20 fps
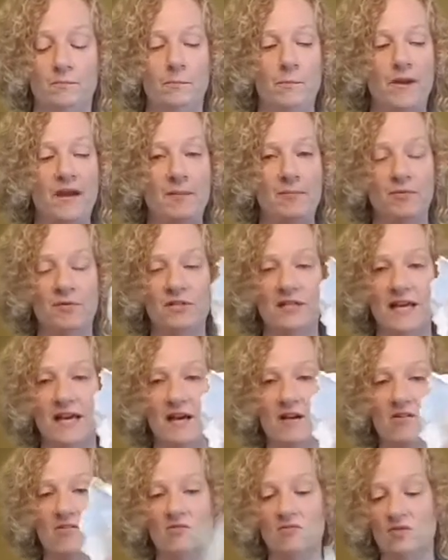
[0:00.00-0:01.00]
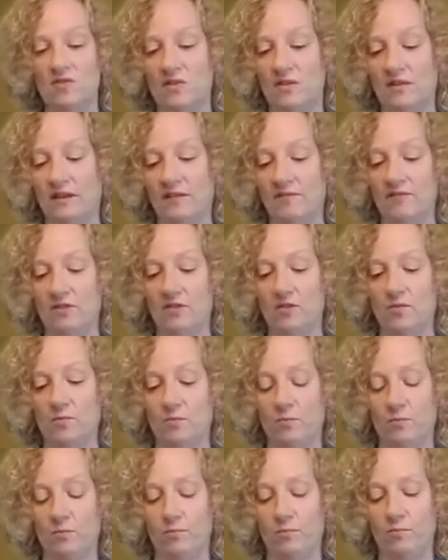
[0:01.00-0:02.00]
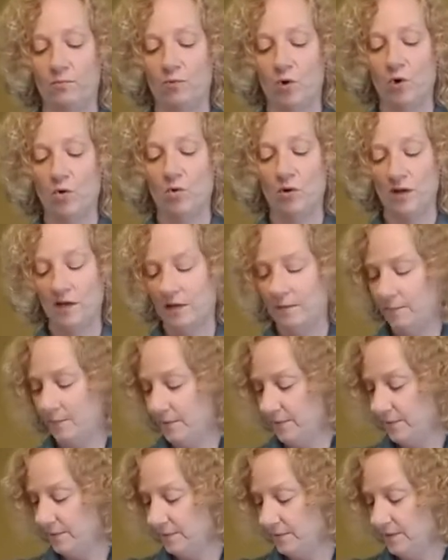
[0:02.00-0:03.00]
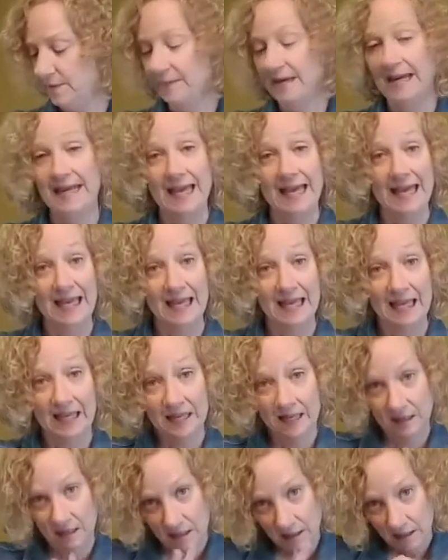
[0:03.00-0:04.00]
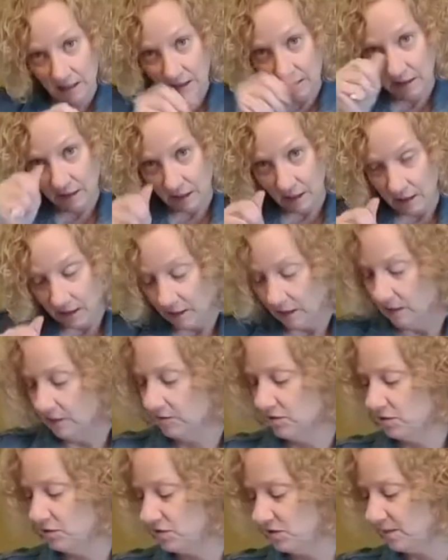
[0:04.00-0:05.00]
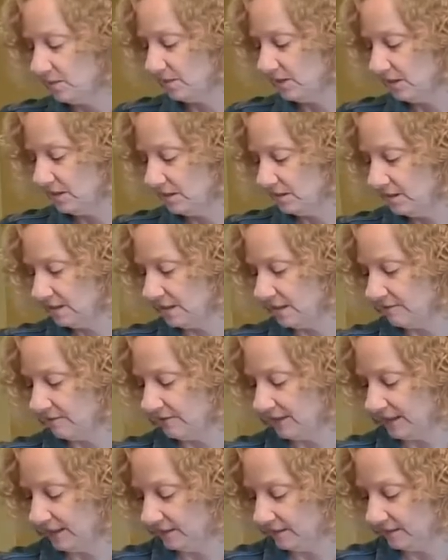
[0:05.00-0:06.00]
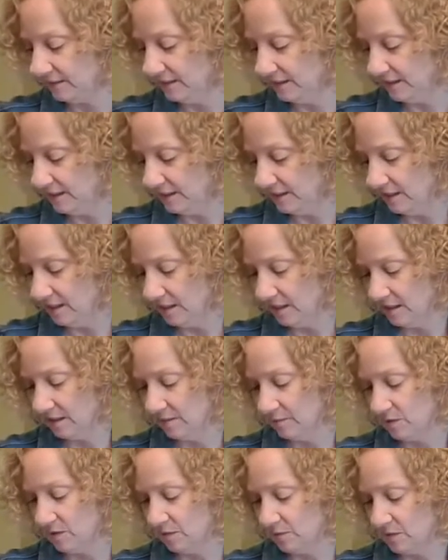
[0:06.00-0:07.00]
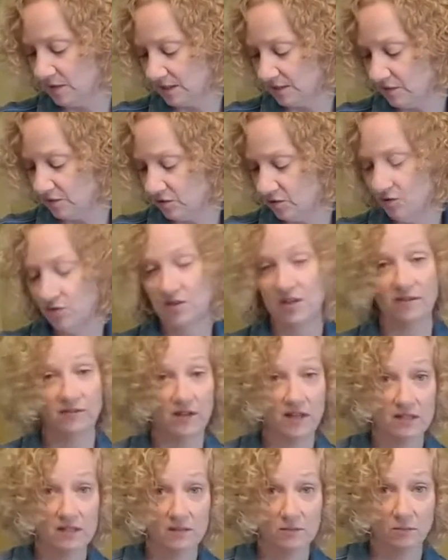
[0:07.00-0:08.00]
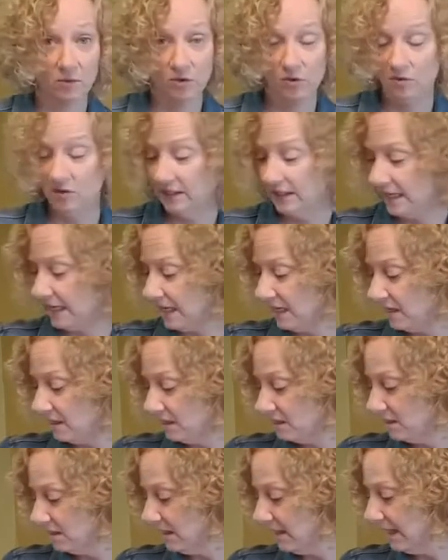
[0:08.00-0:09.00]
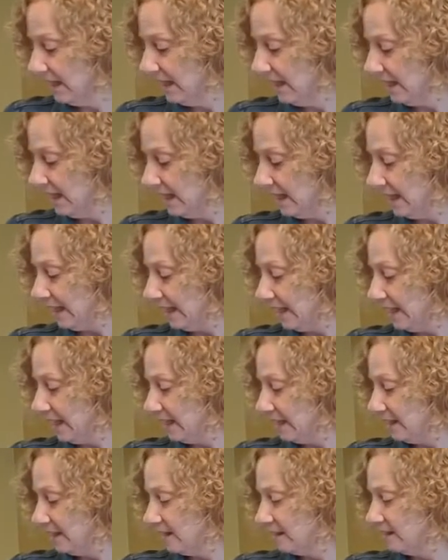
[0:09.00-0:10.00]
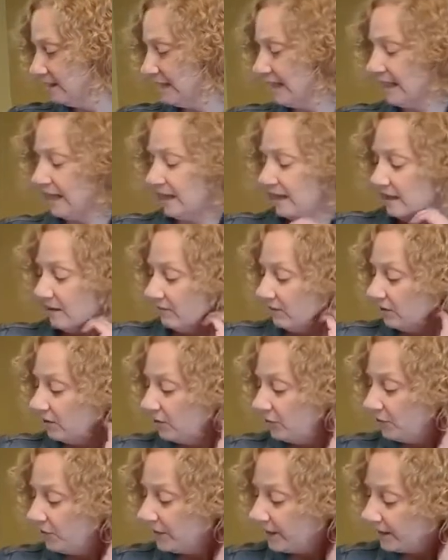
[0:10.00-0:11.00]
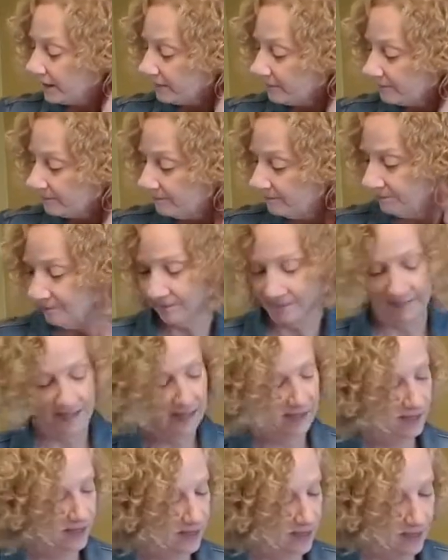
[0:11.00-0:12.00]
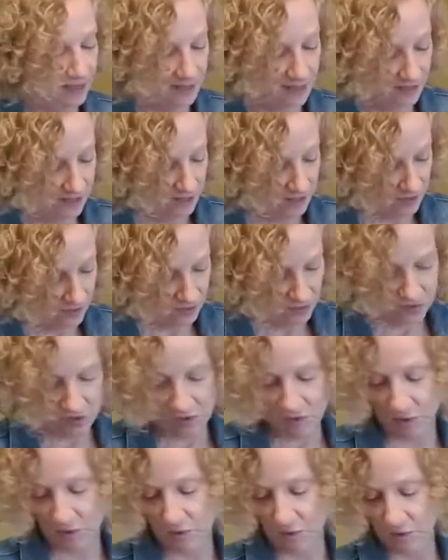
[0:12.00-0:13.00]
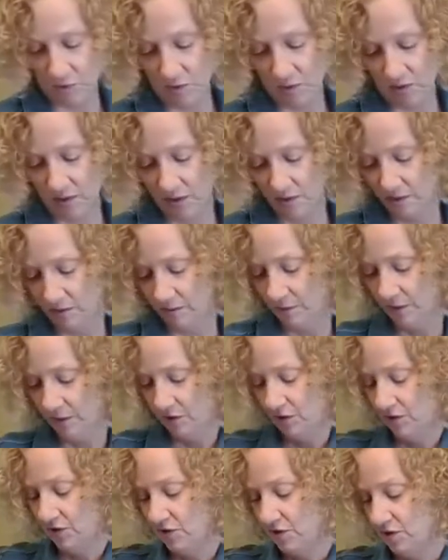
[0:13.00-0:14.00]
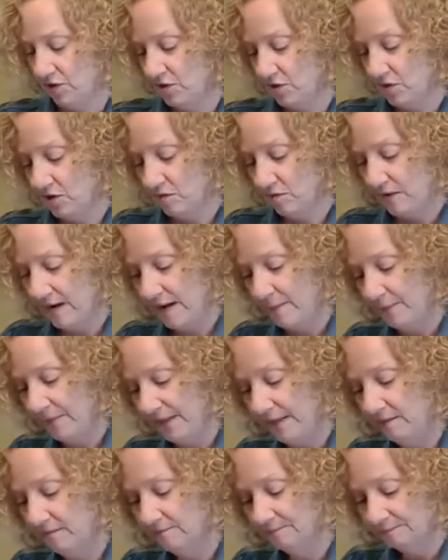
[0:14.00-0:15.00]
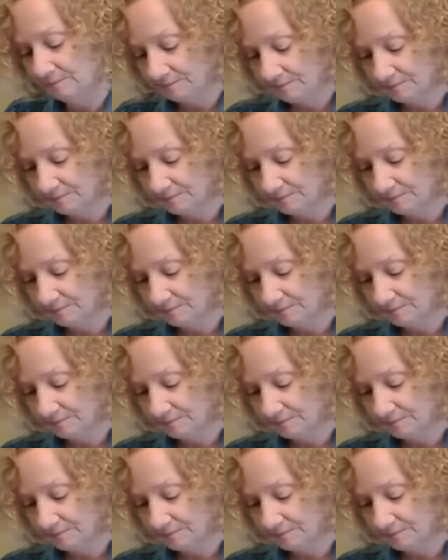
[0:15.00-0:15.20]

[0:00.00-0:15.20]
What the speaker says: paper towels I've just rolled up to make a head. So something stuffing, some scissors, I've got some googly eyes, and I have a glue gun. So we're just gonna start wrapping.